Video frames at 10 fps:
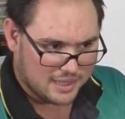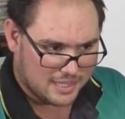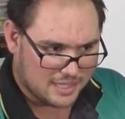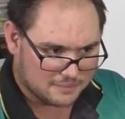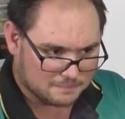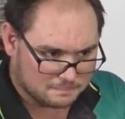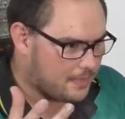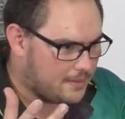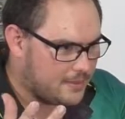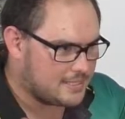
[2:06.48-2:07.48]
I think
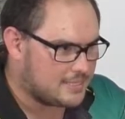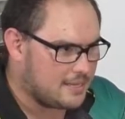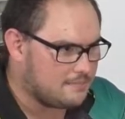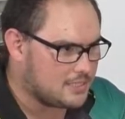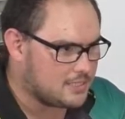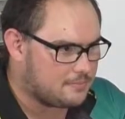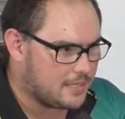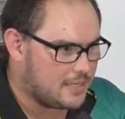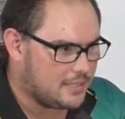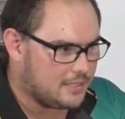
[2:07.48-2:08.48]
there seems to
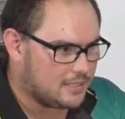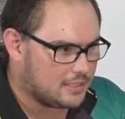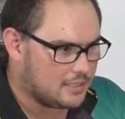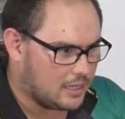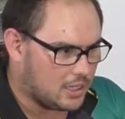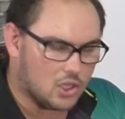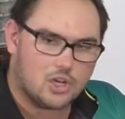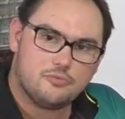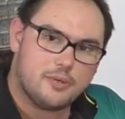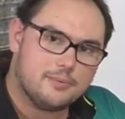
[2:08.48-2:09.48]
be a
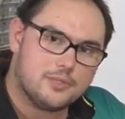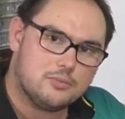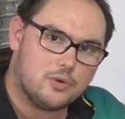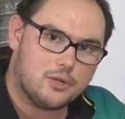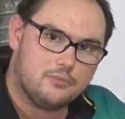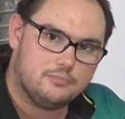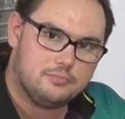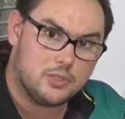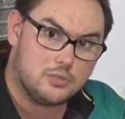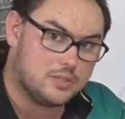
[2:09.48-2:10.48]
lot of people that want
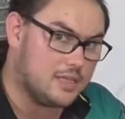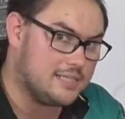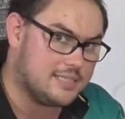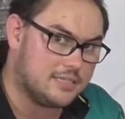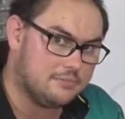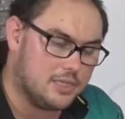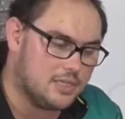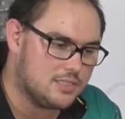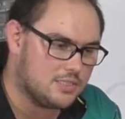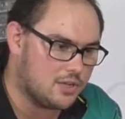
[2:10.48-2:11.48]
to build classic
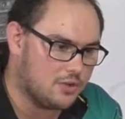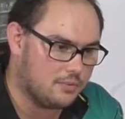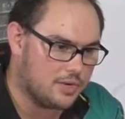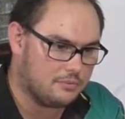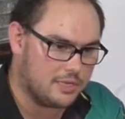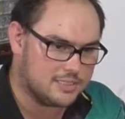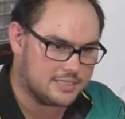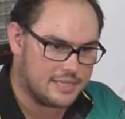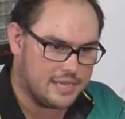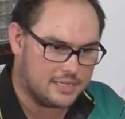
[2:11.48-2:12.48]
computers. So when I, when I
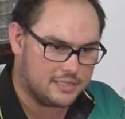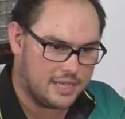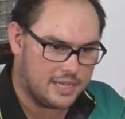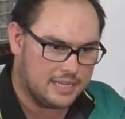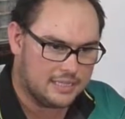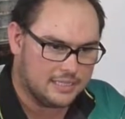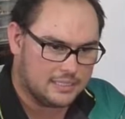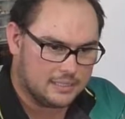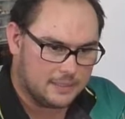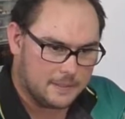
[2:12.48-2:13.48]
say that, they
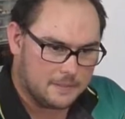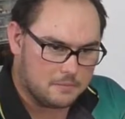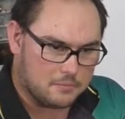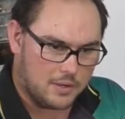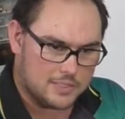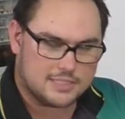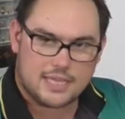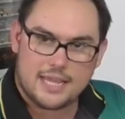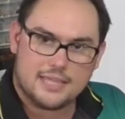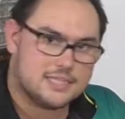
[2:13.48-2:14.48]
want to
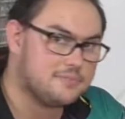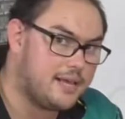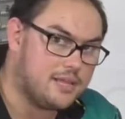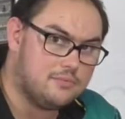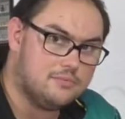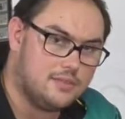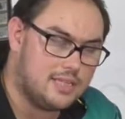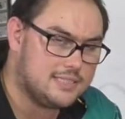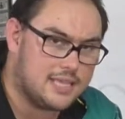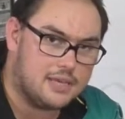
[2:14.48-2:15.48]
say let's play them.
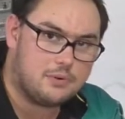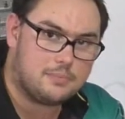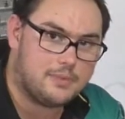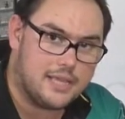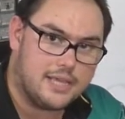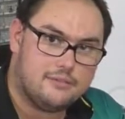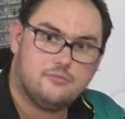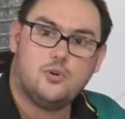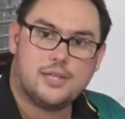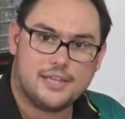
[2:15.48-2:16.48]
Let's say they want to
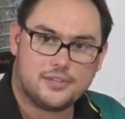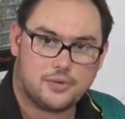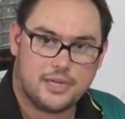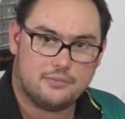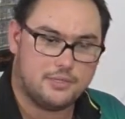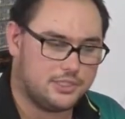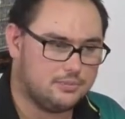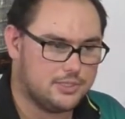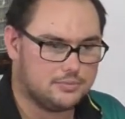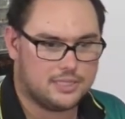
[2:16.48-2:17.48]
play Fallout 3,
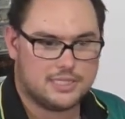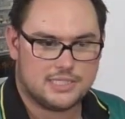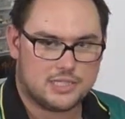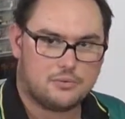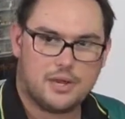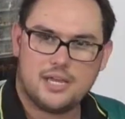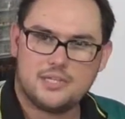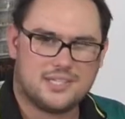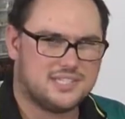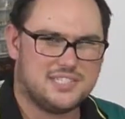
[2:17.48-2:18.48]
which was released in
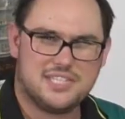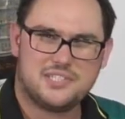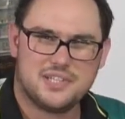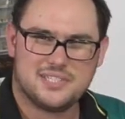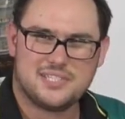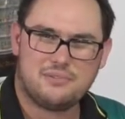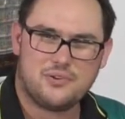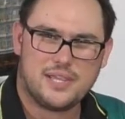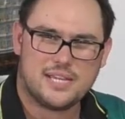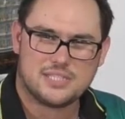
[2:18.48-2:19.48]
around 2006,
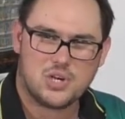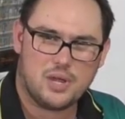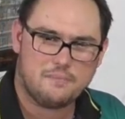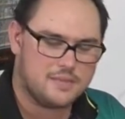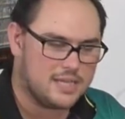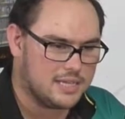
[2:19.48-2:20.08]
2007, around that time.